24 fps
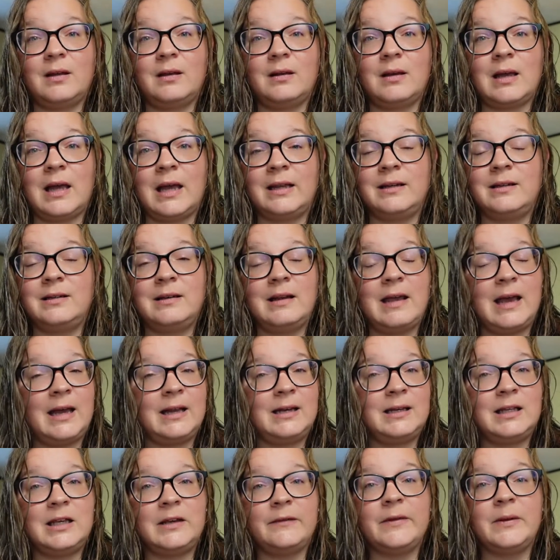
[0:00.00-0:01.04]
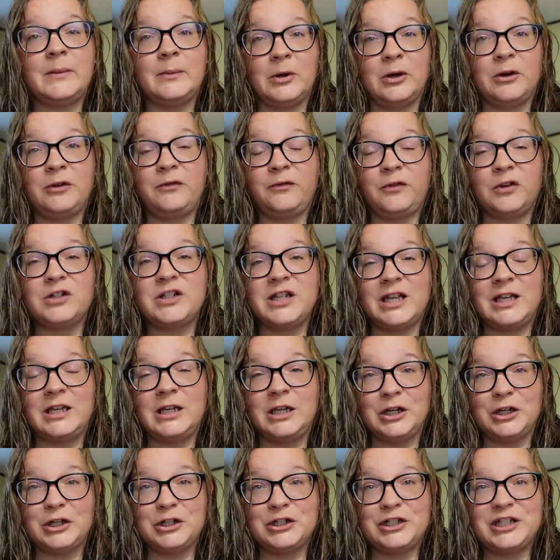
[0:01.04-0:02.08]
hadn't given birth for 10
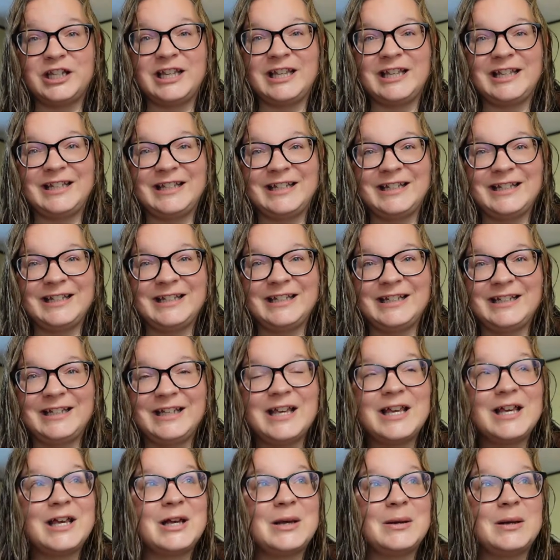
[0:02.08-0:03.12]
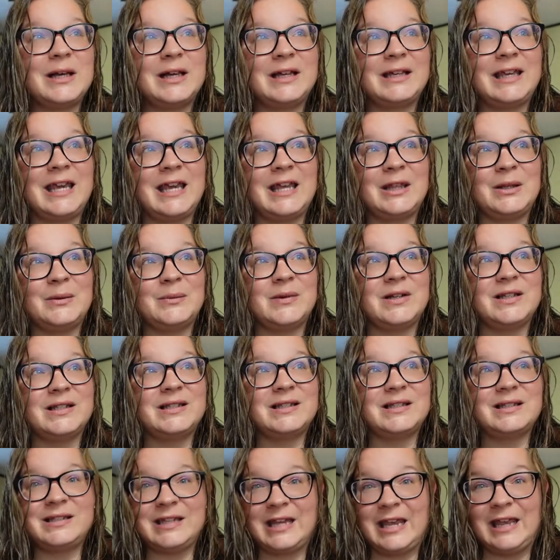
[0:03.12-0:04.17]
years. Kaylin
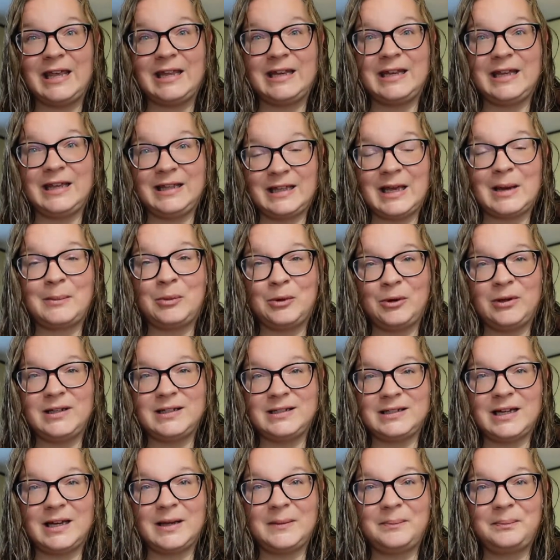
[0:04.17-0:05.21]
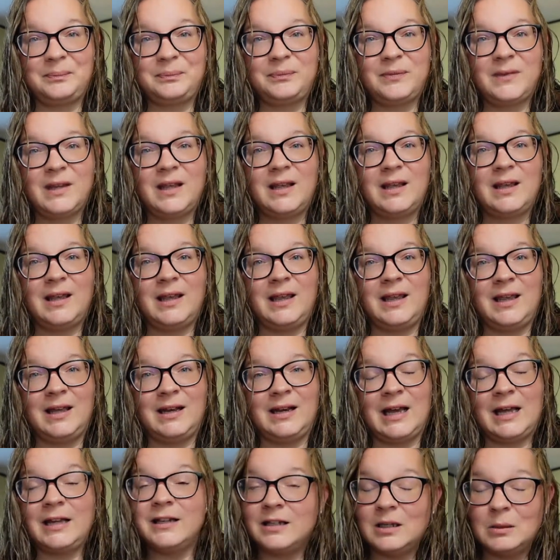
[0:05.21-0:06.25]
was 10 at that point in time, and
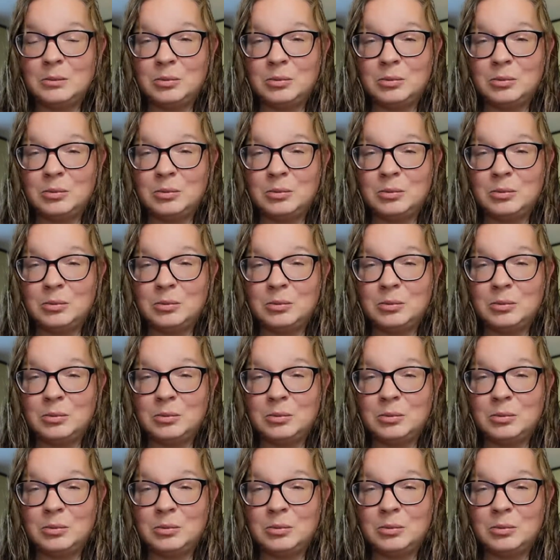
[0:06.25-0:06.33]
I did